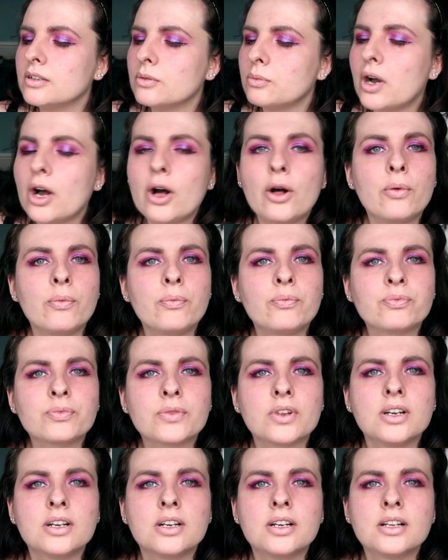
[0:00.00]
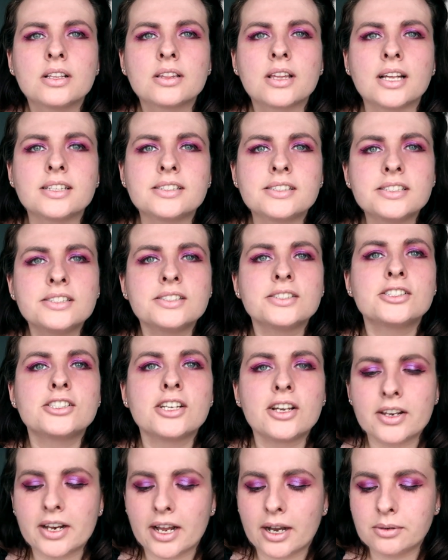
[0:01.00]
Well, that didn't
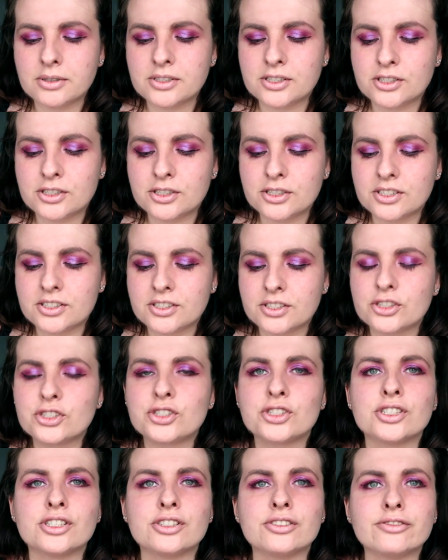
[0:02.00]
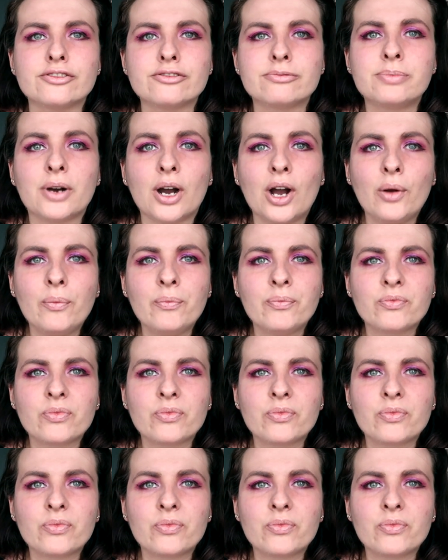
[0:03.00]
turn out as good as it should have, but